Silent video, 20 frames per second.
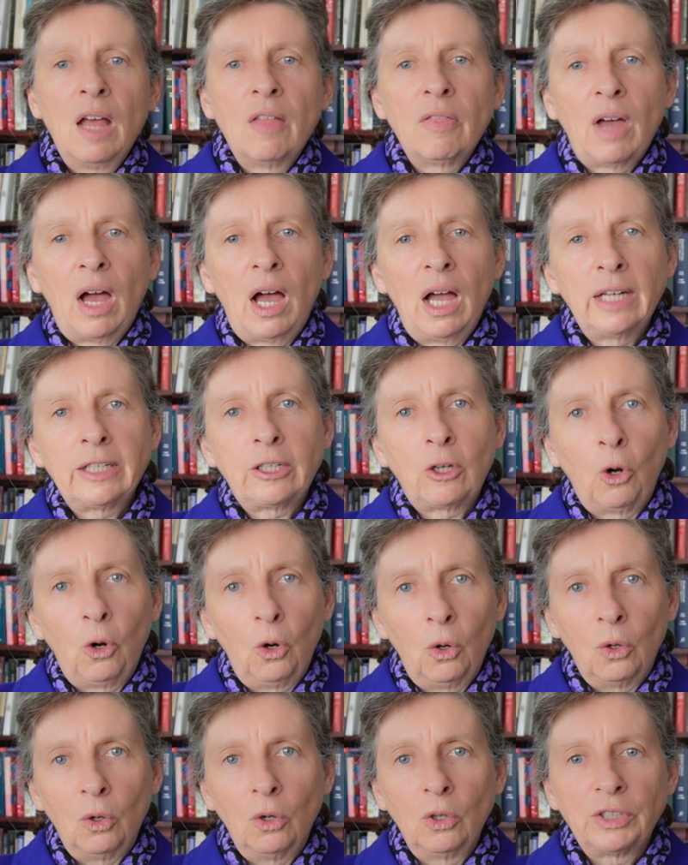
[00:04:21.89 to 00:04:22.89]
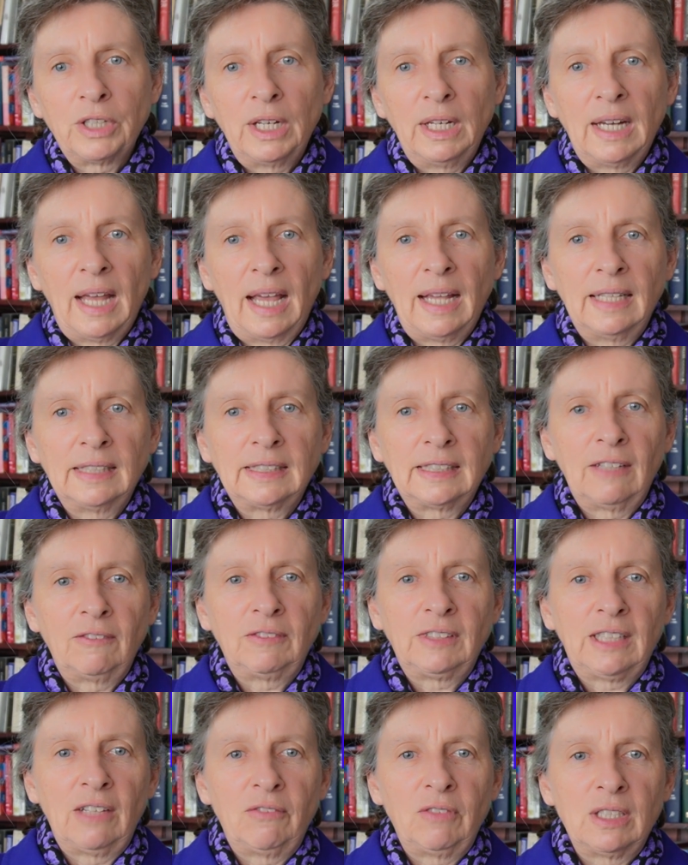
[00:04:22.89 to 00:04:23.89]
The High Court in
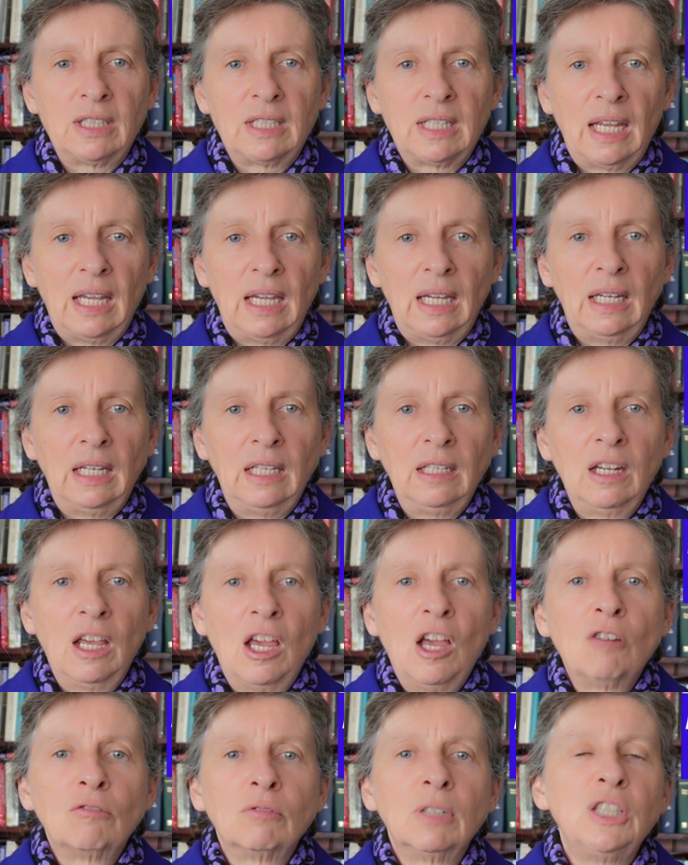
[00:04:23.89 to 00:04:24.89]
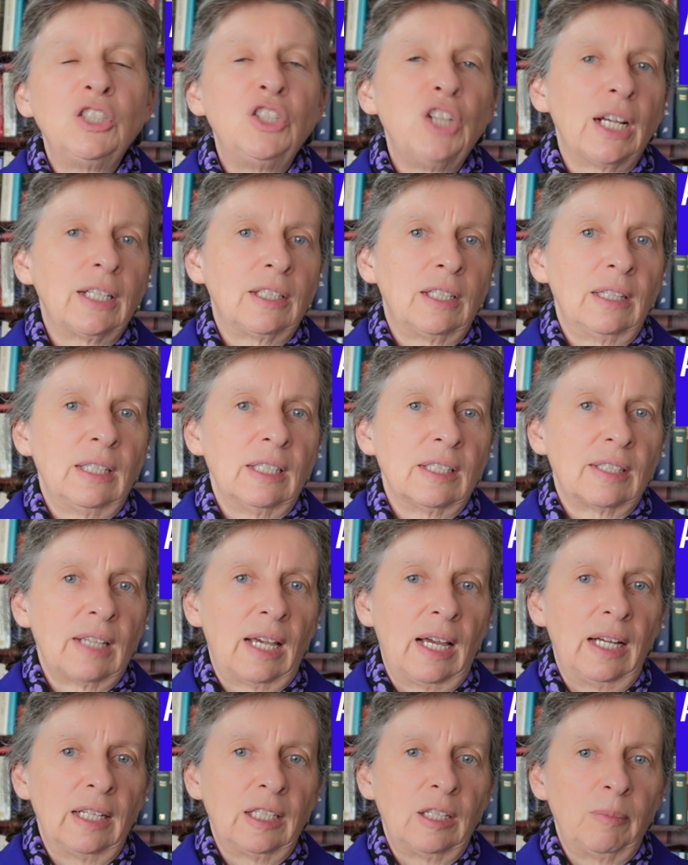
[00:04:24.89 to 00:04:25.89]
ASF17 rejected this
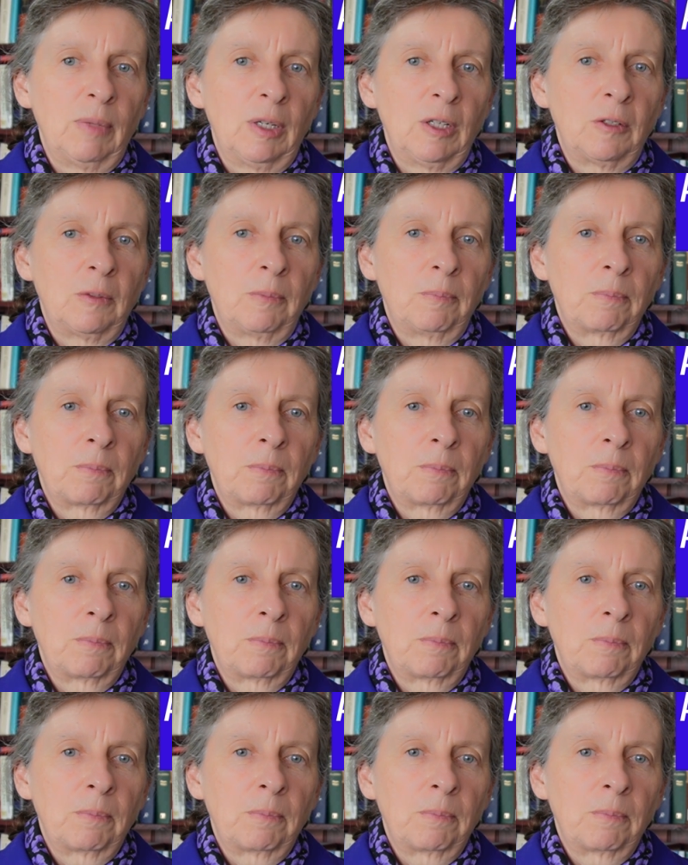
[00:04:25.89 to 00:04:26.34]
argument.